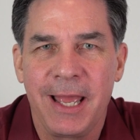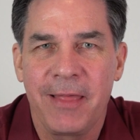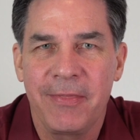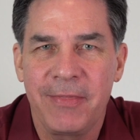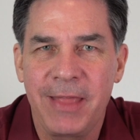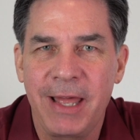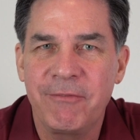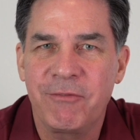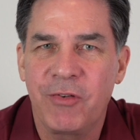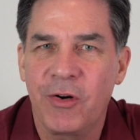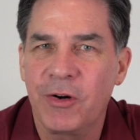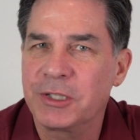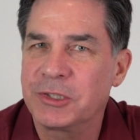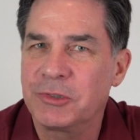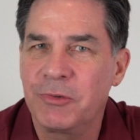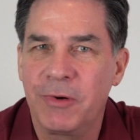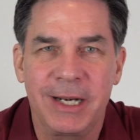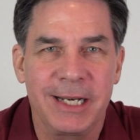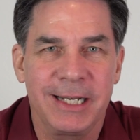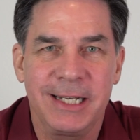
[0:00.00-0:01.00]
That
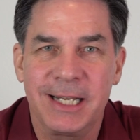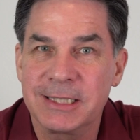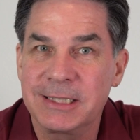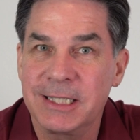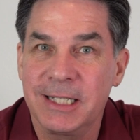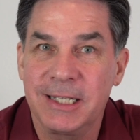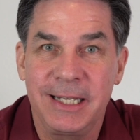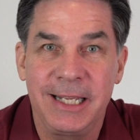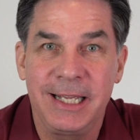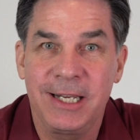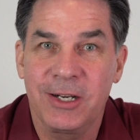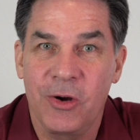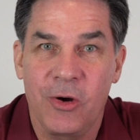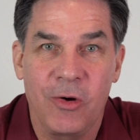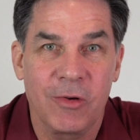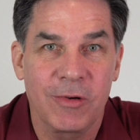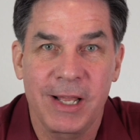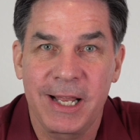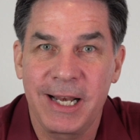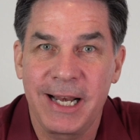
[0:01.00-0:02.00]
verse really doesn't need a
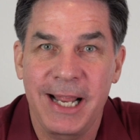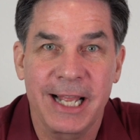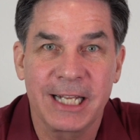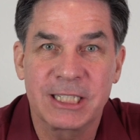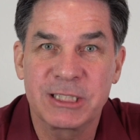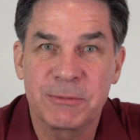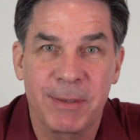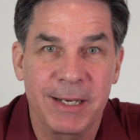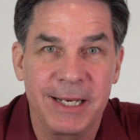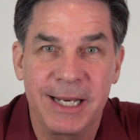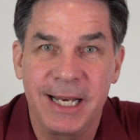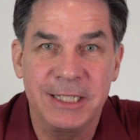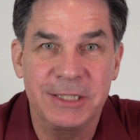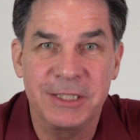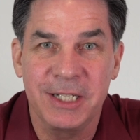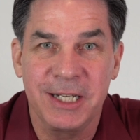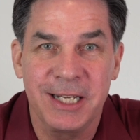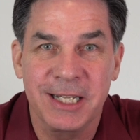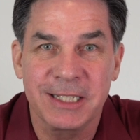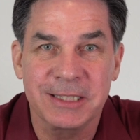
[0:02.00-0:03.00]
whole lot of
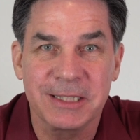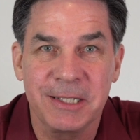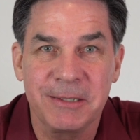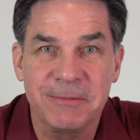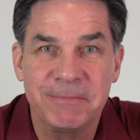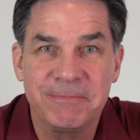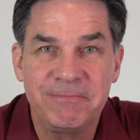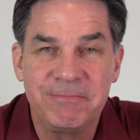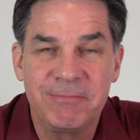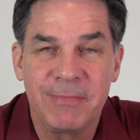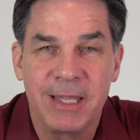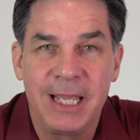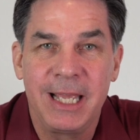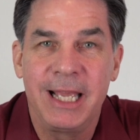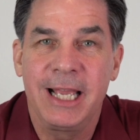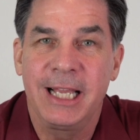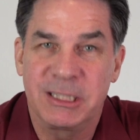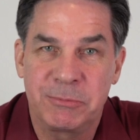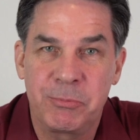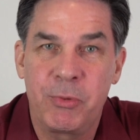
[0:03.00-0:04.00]
explanation, does it?
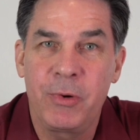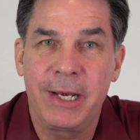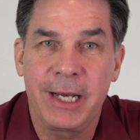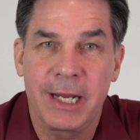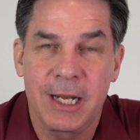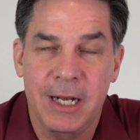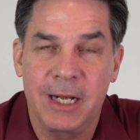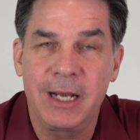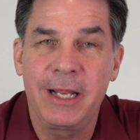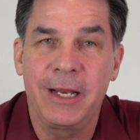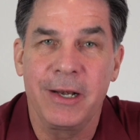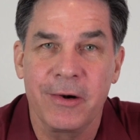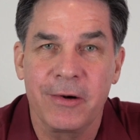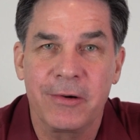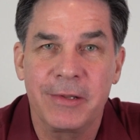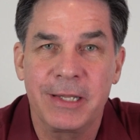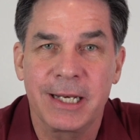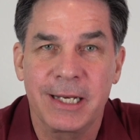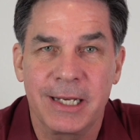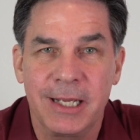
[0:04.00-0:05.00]
It's pretty
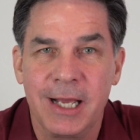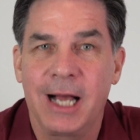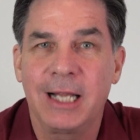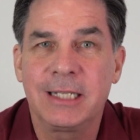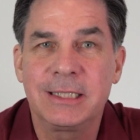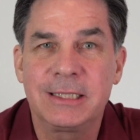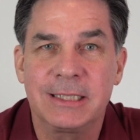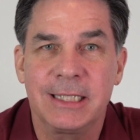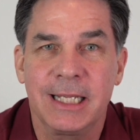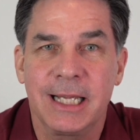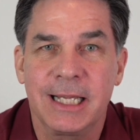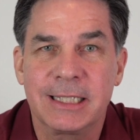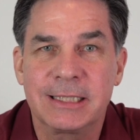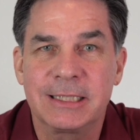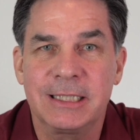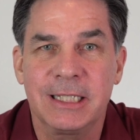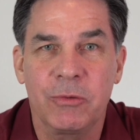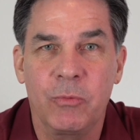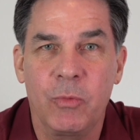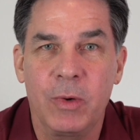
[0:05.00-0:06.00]
clear that God
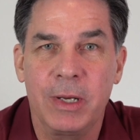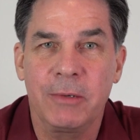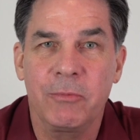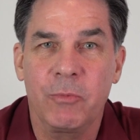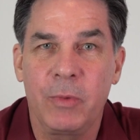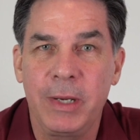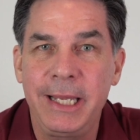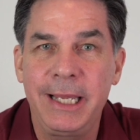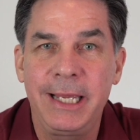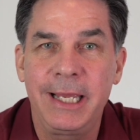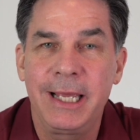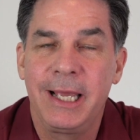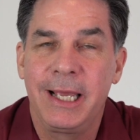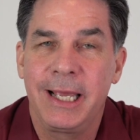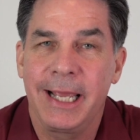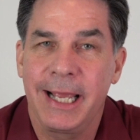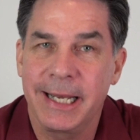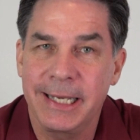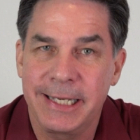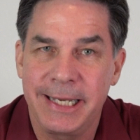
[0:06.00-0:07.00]
says that when we
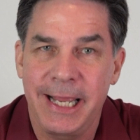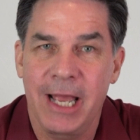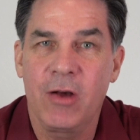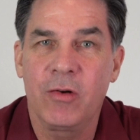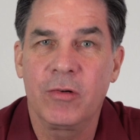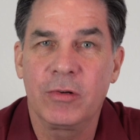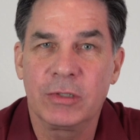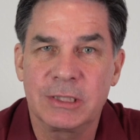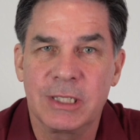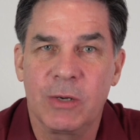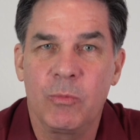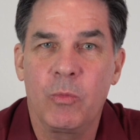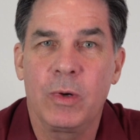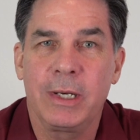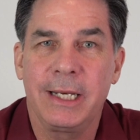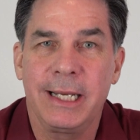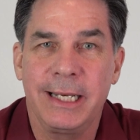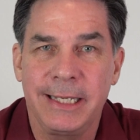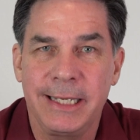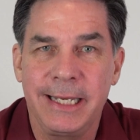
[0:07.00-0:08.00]
encounter
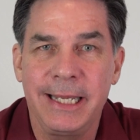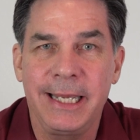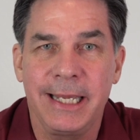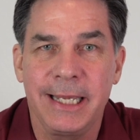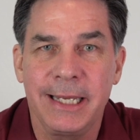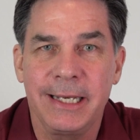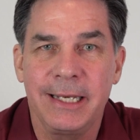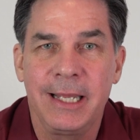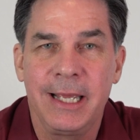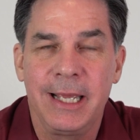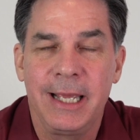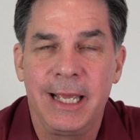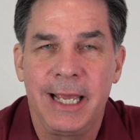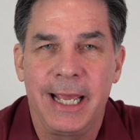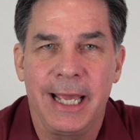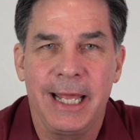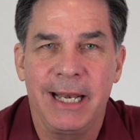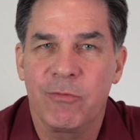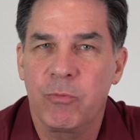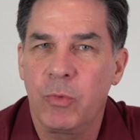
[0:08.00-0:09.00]
someone in need,
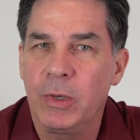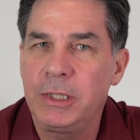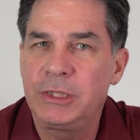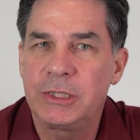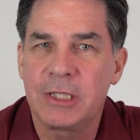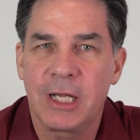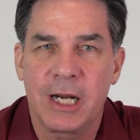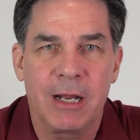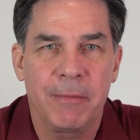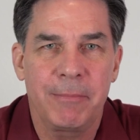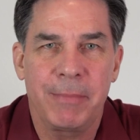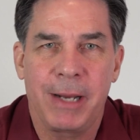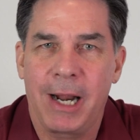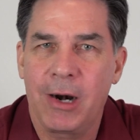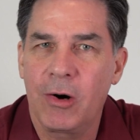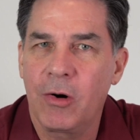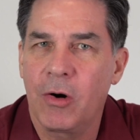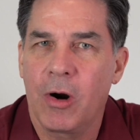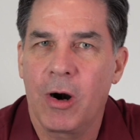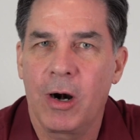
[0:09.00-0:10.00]
and if we shut up
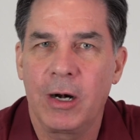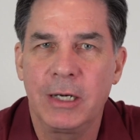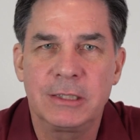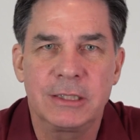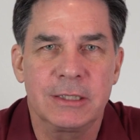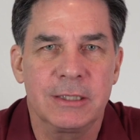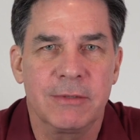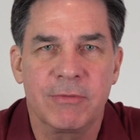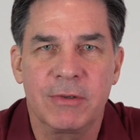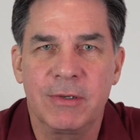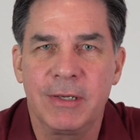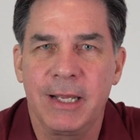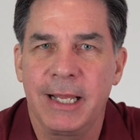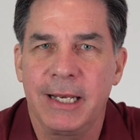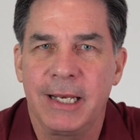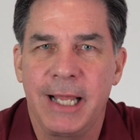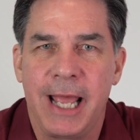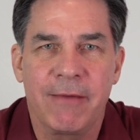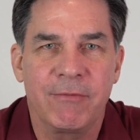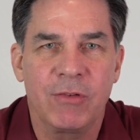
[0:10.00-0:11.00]
our hearts
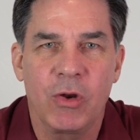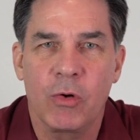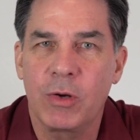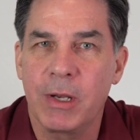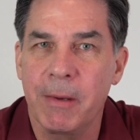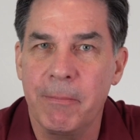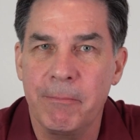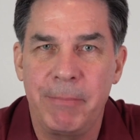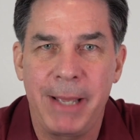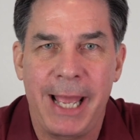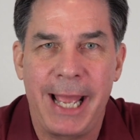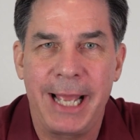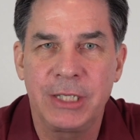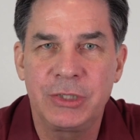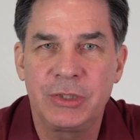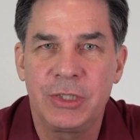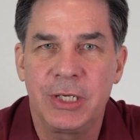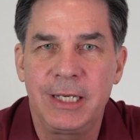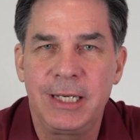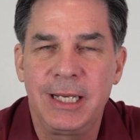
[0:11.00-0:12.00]
and have no
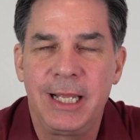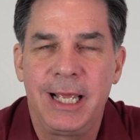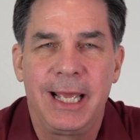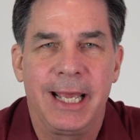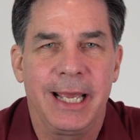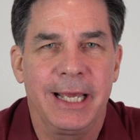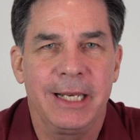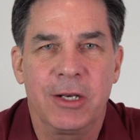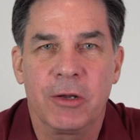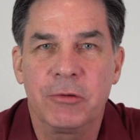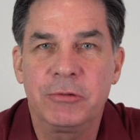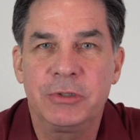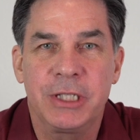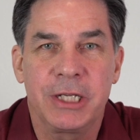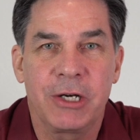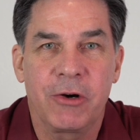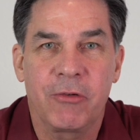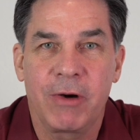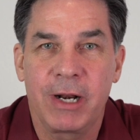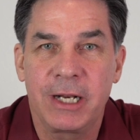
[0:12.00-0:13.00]
compassion and no
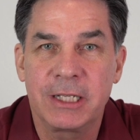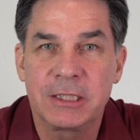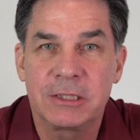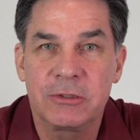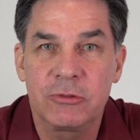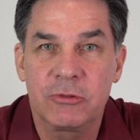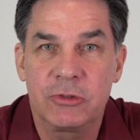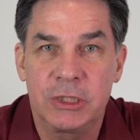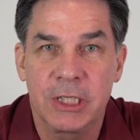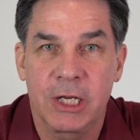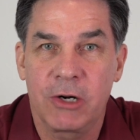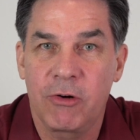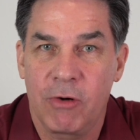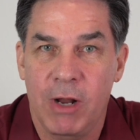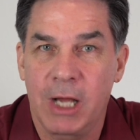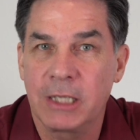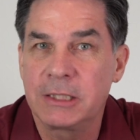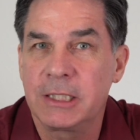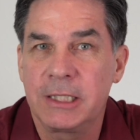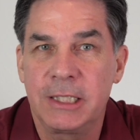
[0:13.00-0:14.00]

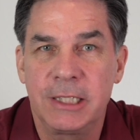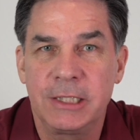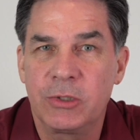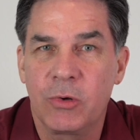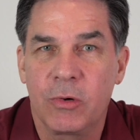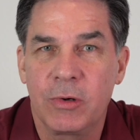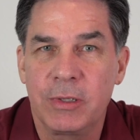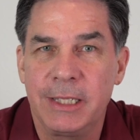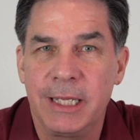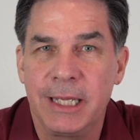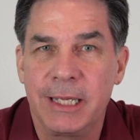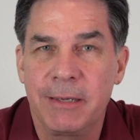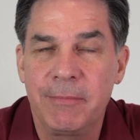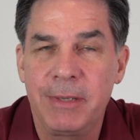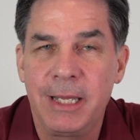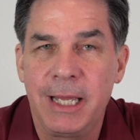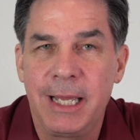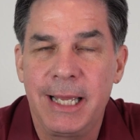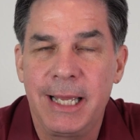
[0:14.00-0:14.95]
generosity toward them,